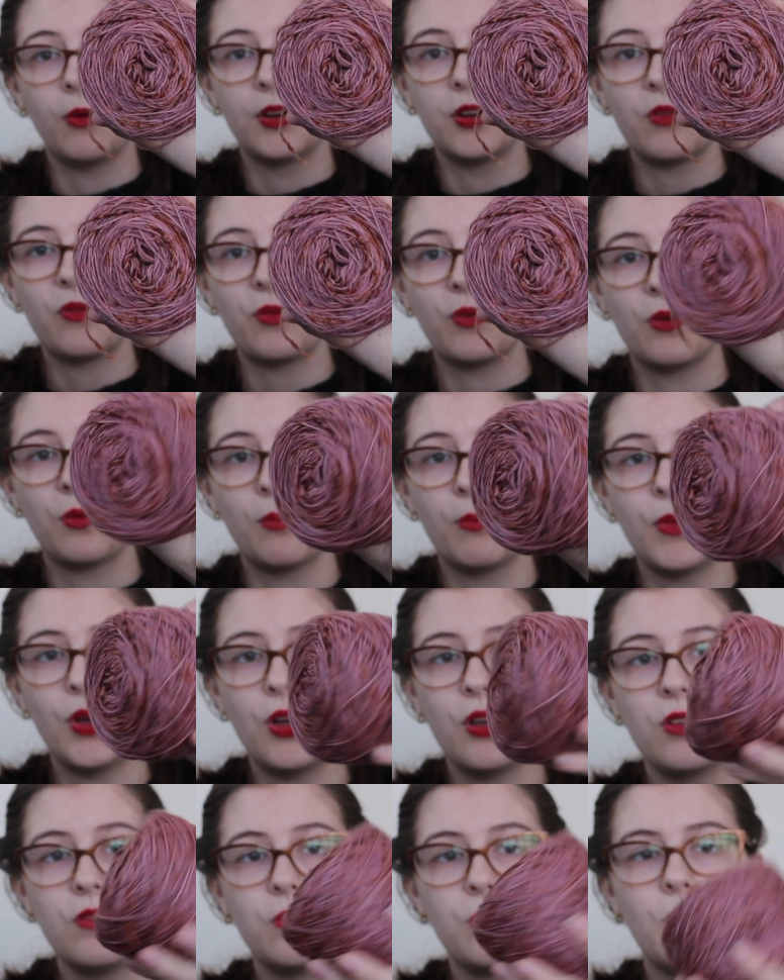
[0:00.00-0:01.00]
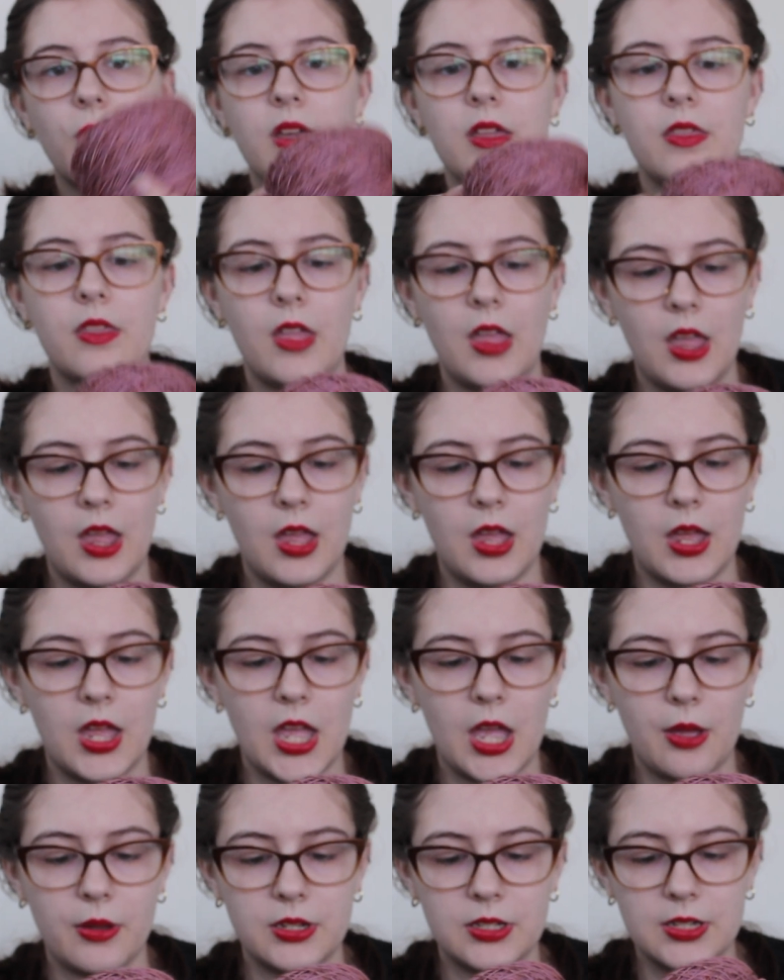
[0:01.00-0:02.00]
wonderful mauve with
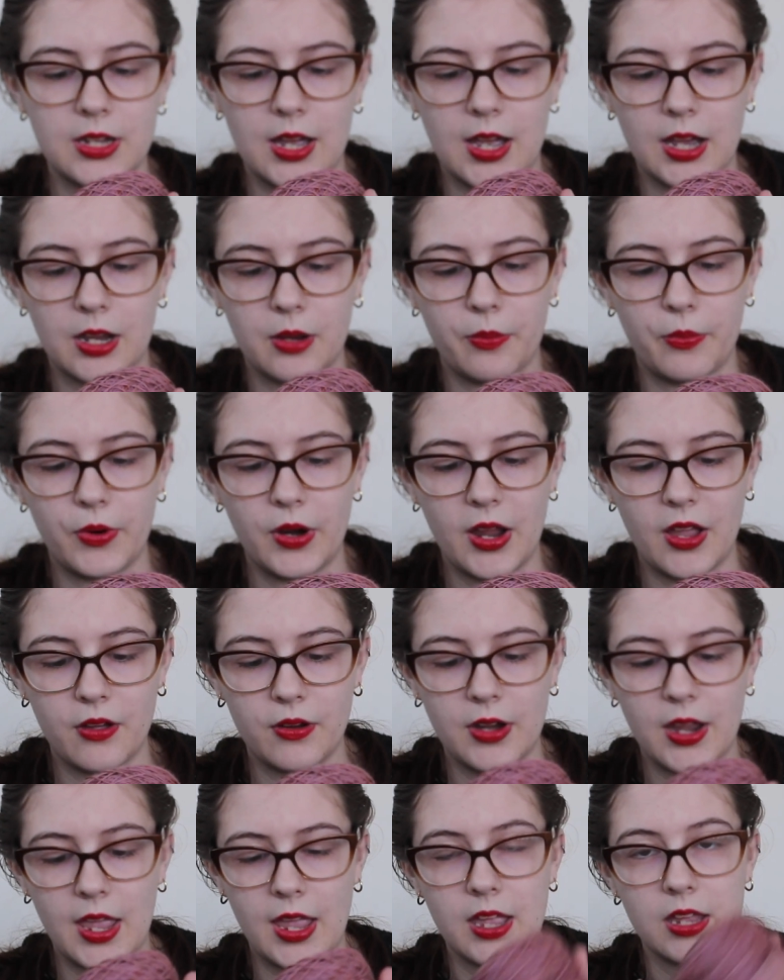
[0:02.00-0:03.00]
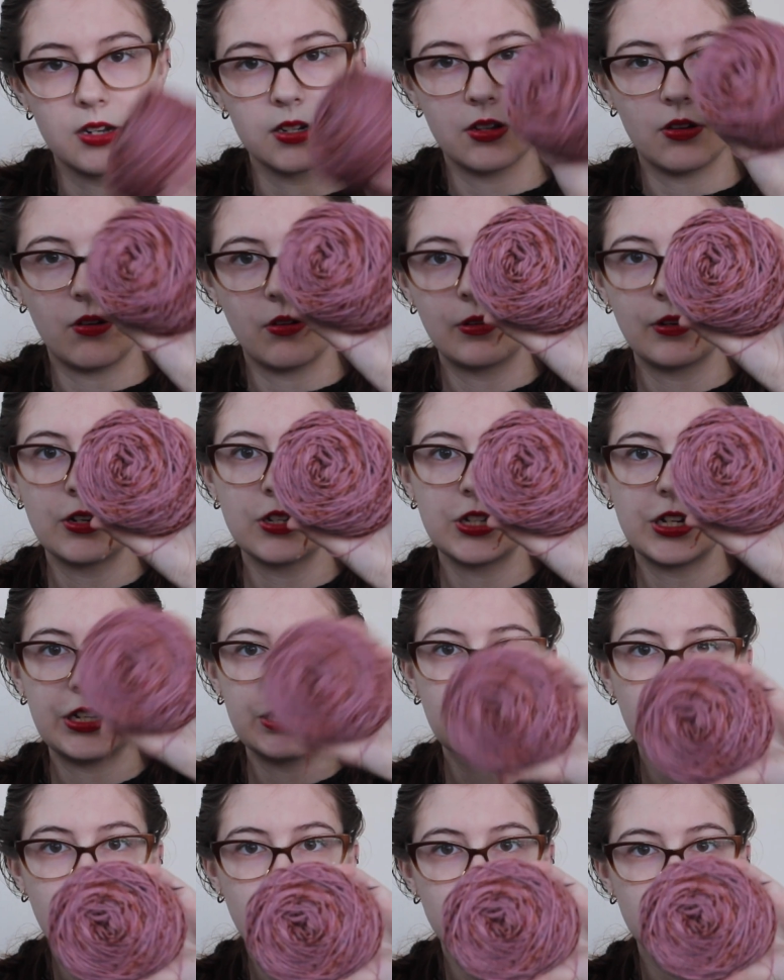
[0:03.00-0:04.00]
dark brown and orangey
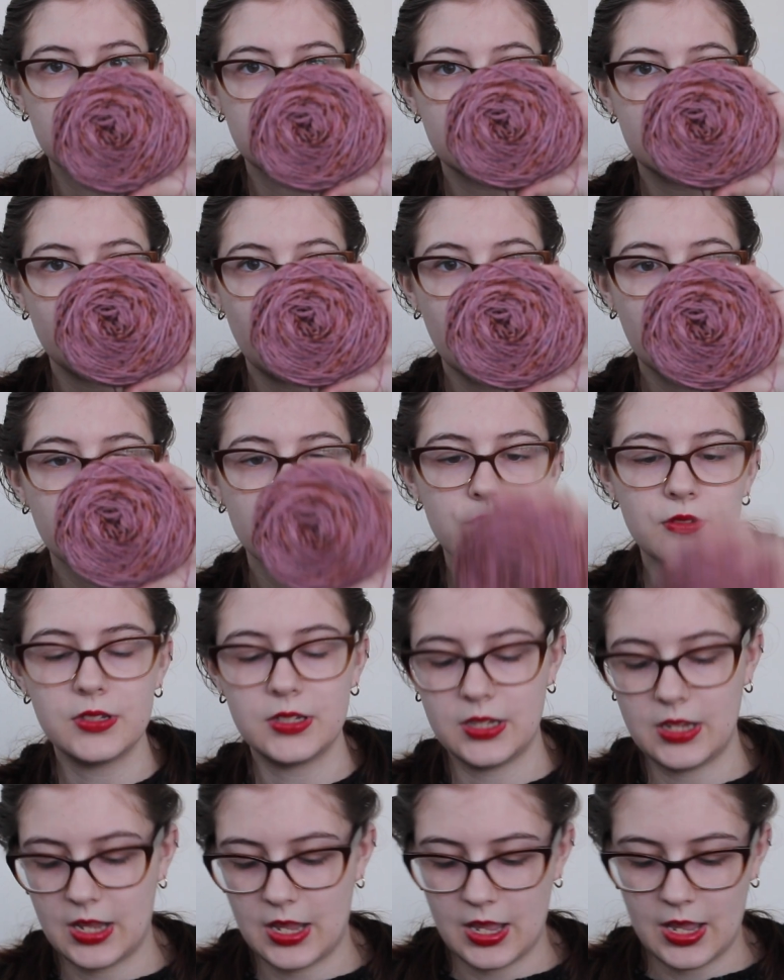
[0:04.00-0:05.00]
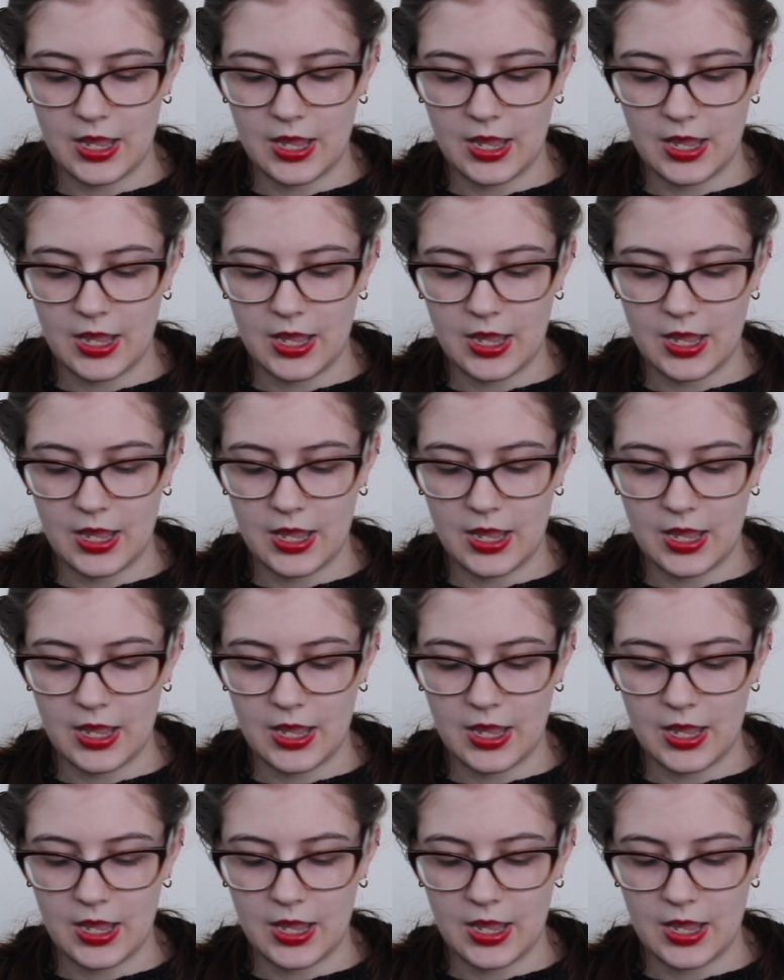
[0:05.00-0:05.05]
toned speckles.